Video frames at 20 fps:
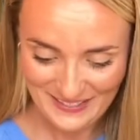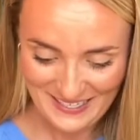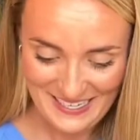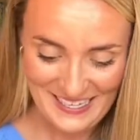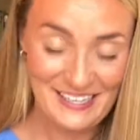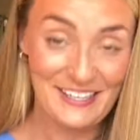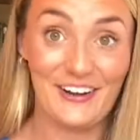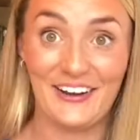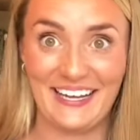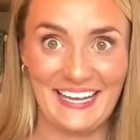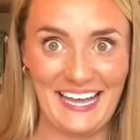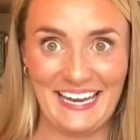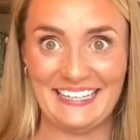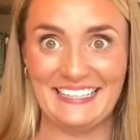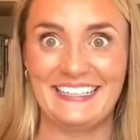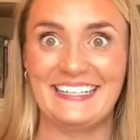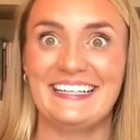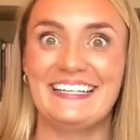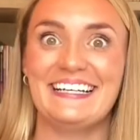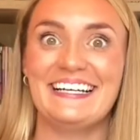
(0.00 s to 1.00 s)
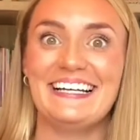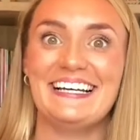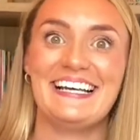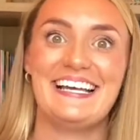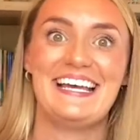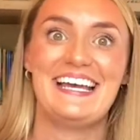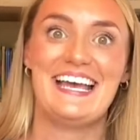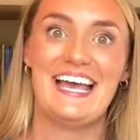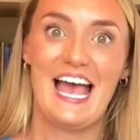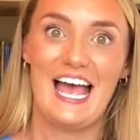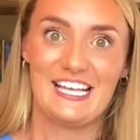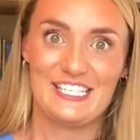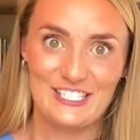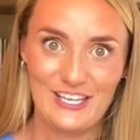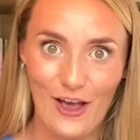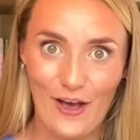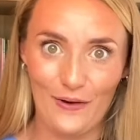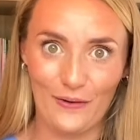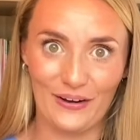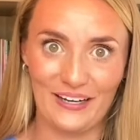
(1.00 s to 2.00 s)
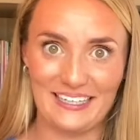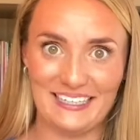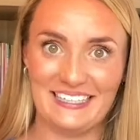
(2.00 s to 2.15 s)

Not again. So.